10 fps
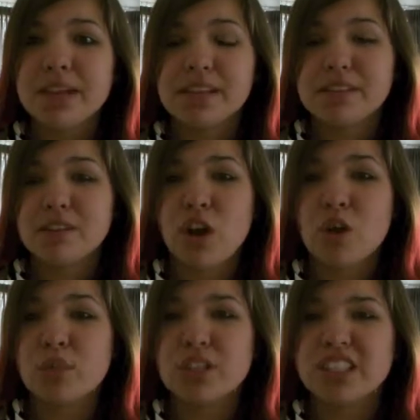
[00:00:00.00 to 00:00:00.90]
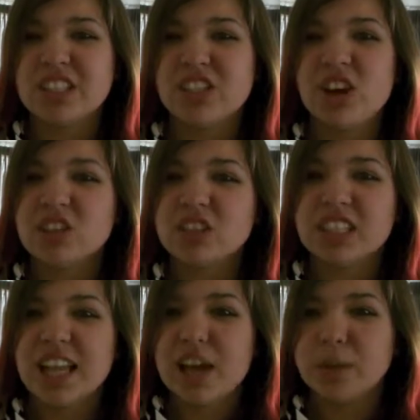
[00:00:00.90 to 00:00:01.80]
My Kobo just dulls
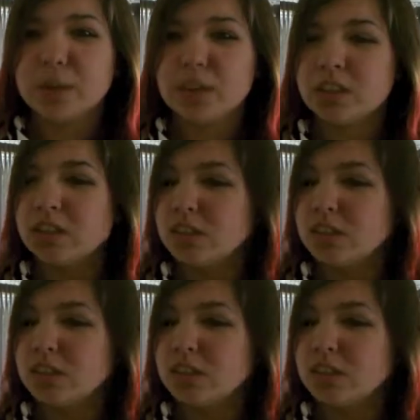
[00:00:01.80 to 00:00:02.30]
it out.